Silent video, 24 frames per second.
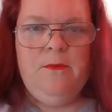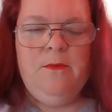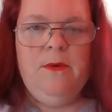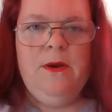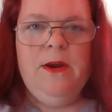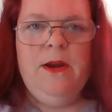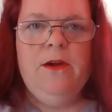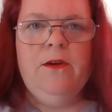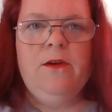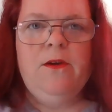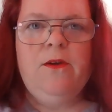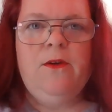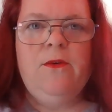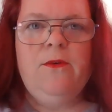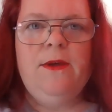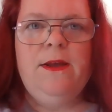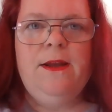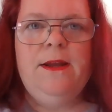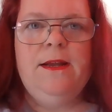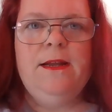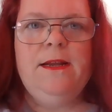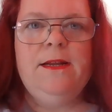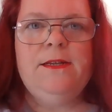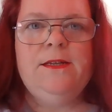we are
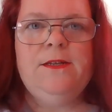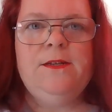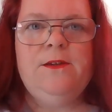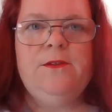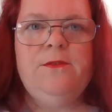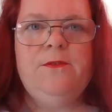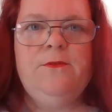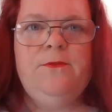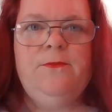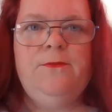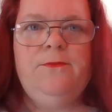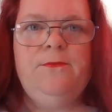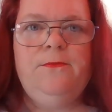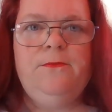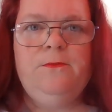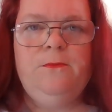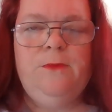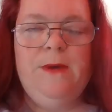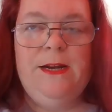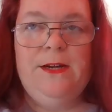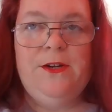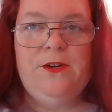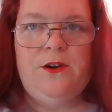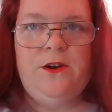going into
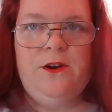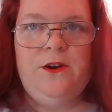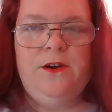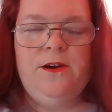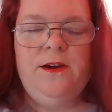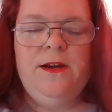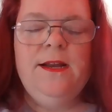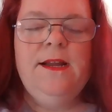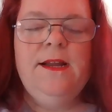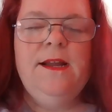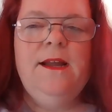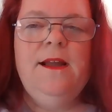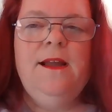winter.